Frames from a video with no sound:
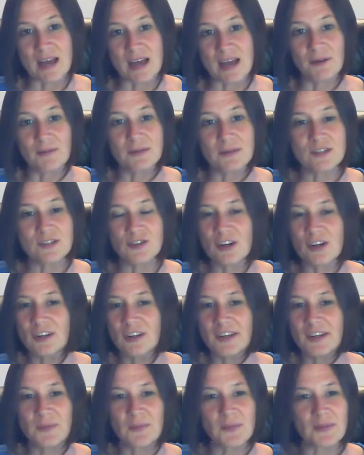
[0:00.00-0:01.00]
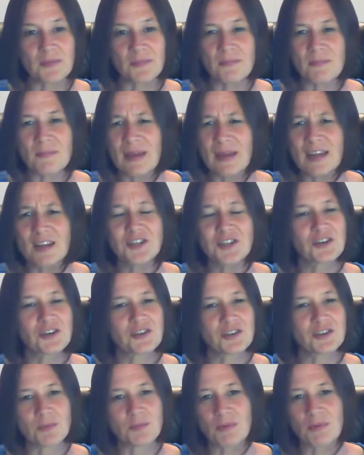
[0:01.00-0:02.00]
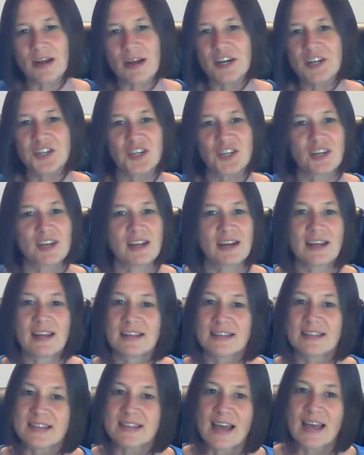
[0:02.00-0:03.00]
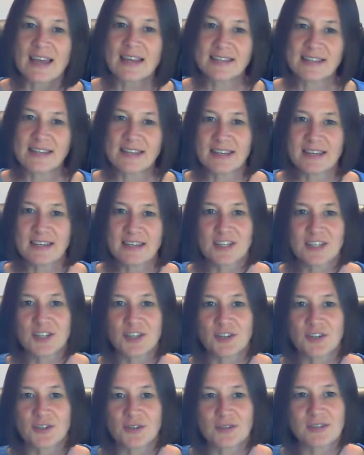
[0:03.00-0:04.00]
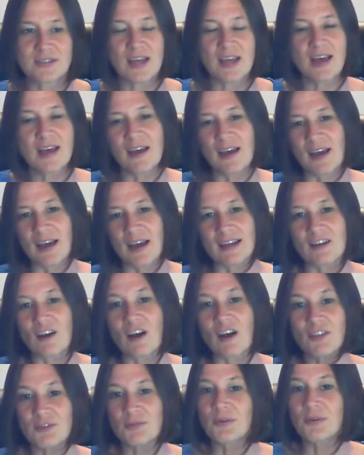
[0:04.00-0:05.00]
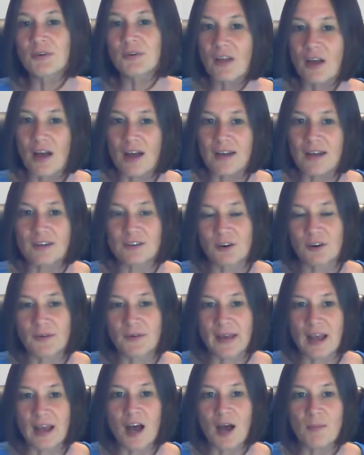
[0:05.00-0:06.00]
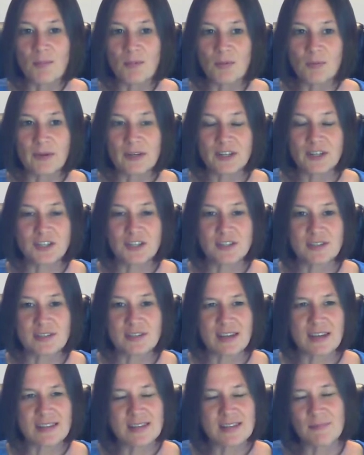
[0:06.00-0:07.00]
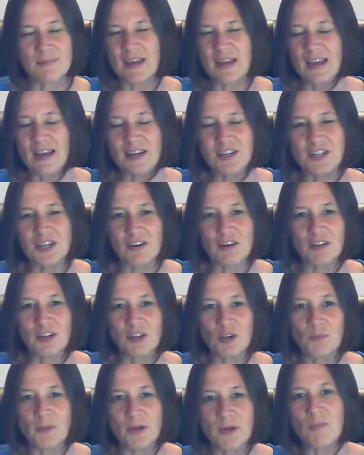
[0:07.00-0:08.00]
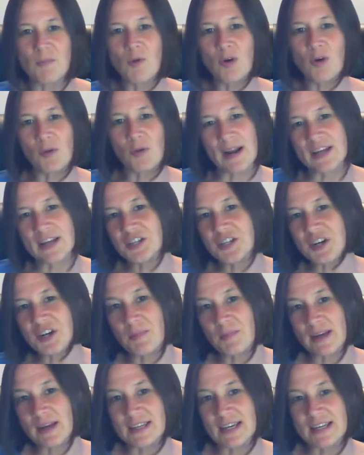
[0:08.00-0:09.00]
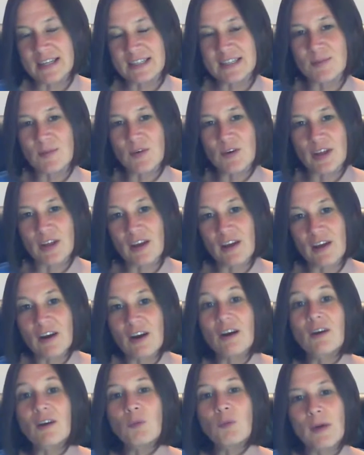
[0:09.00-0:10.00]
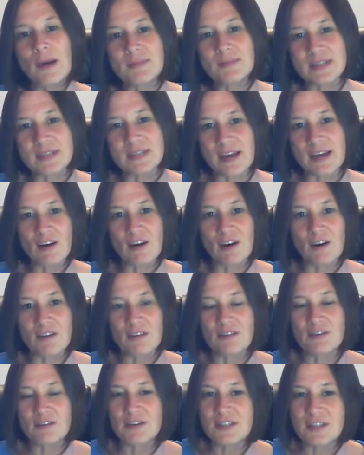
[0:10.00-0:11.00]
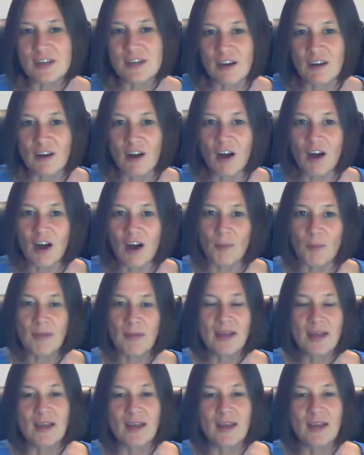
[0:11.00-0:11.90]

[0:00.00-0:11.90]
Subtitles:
I was struggling with major depression and anxiety issues. I'd gone through a lot growing up, which is something I share a little bit more when I share my testimony on our website, heartthirst.com.